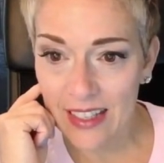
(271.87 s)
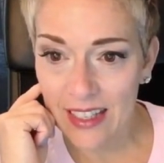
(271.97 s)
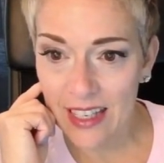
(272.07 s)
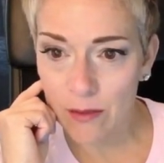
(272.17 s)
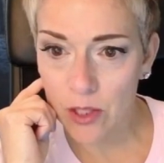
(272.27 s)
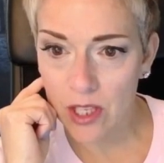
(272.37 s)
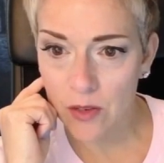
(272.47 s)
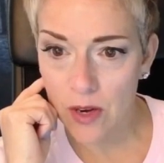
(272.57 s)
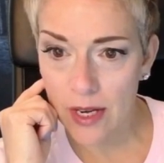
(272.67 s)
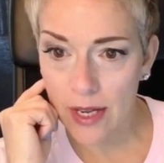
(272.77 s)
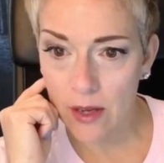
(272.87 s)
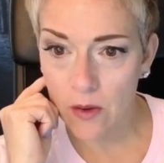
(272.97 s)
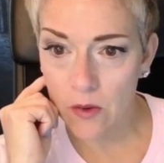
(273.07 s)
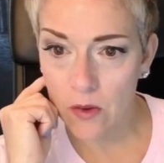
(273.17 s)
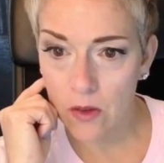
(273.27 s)
I am looking right
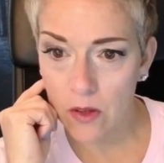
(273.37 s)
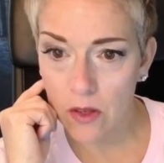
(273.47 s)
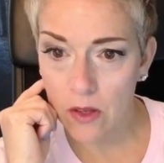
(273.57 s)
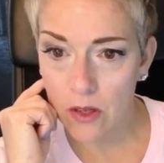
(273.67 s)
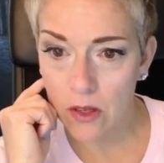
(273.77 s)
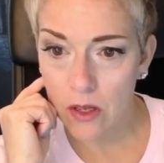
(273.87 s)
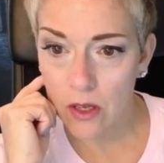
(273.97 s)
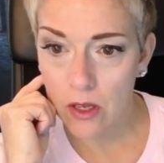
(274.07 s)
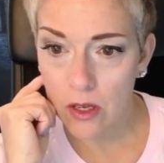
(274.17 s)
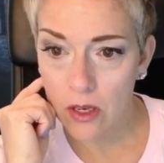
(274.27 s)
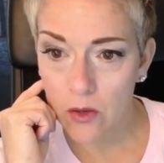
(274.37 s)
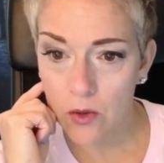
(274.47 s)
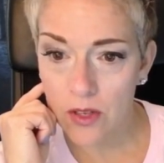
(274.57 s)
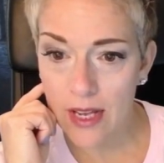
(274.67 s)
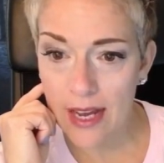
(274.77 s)
now.
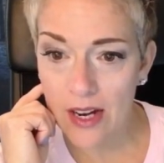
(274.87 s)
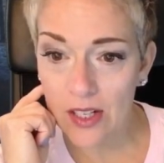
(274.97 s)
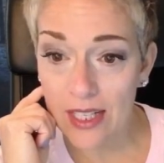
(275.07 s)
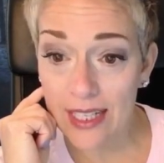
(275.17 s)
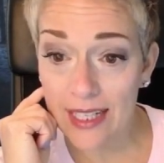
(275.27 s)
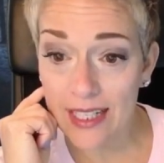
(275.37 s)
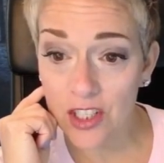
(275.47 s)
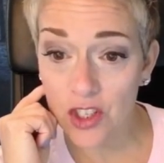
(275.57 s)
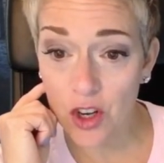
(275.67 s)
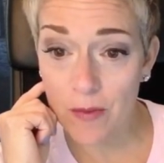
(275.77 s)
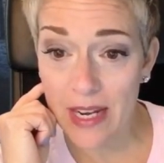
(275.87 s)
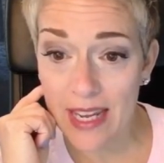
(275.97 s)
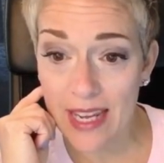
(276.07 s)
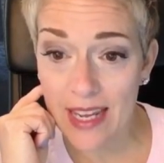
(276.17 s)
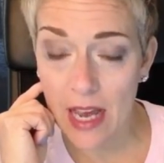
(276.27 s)
Northern Ireland,
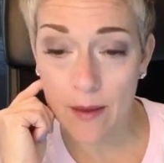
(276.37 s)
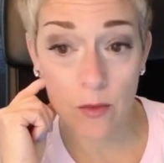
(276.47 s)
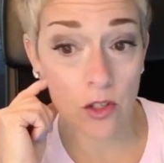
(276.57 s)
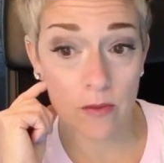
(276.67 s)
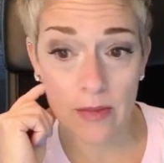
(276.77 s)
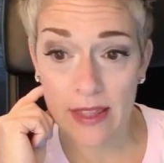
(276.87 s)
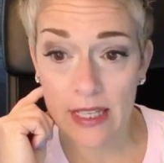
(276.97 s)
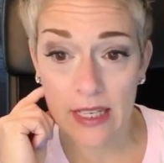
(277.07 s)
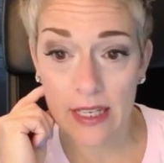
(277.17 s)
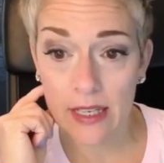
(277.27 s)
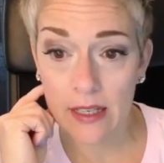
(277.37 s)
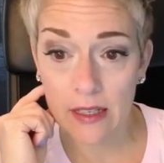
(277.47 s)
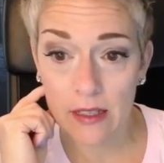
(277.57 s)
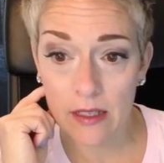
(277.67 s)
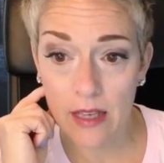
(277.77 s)
Germany. I'm going to do my thing.
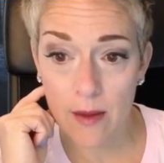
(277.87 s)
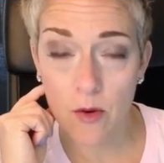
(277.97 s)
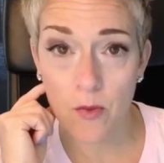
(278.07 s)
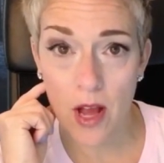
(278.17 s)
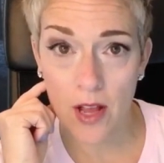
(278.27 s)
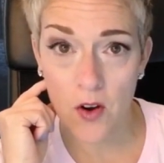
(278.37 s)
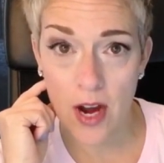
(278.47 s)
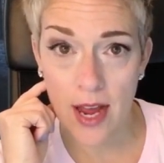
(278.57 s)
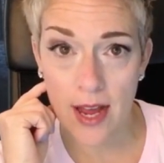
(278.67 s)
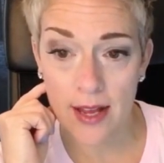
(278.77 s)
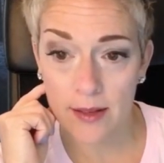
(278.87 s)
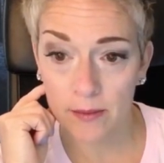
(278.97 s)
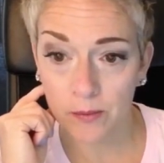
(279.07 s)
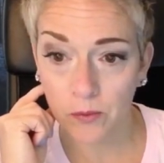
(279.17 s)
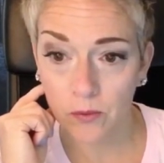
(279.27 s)
I'm going to probably cry.
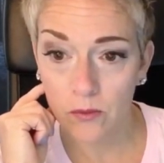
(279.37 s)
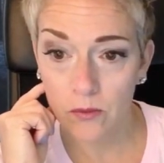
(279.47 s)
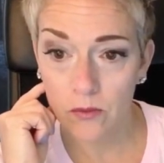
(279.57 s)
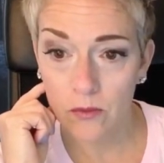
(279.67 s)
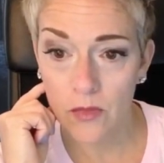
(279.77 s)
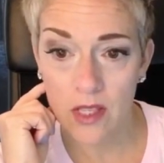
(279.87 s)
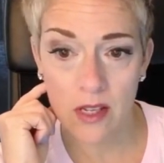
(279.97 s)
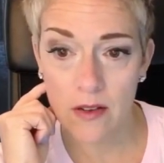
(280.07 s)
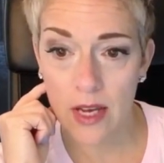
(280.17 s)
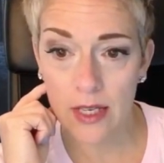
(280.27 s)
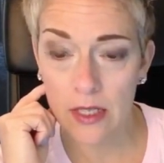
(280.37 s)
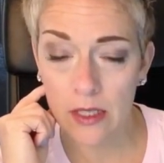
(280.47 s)
It's okay.